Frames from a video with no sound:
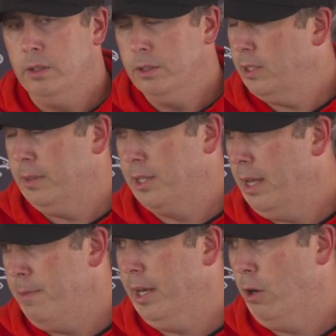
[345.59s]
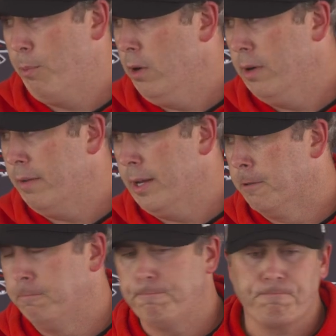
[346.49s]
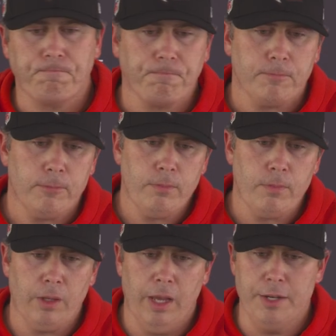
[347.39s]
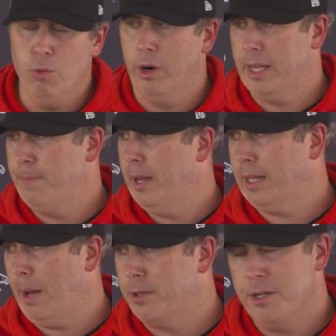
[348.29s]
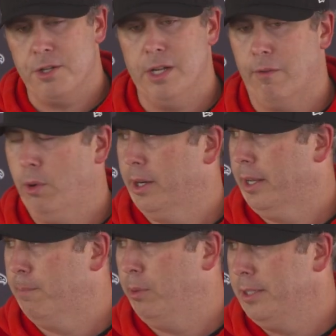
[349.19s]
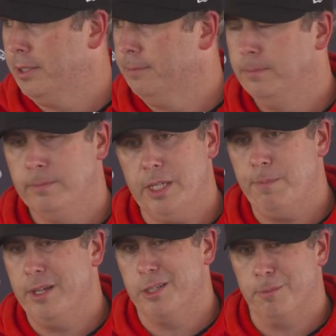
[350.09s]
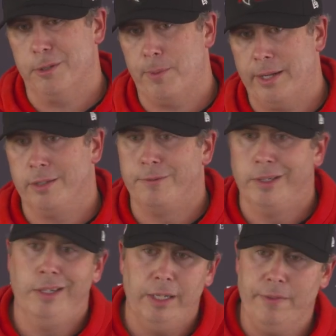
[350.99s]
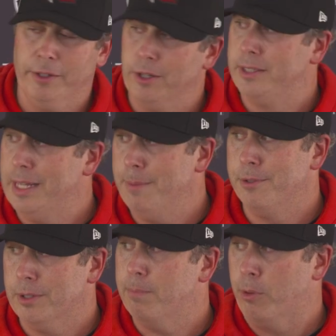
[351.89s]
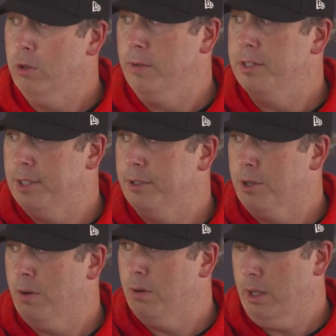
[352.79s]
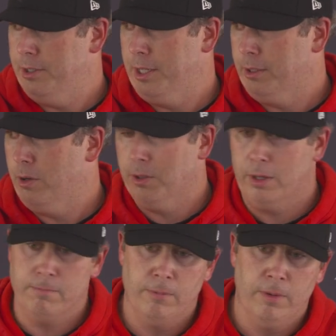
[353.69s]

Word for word: Same. You got to go prove it every year. And you want to keep that competition. You never want to get complacent. Keep things in perspective. And the good teams improve as the year goes on.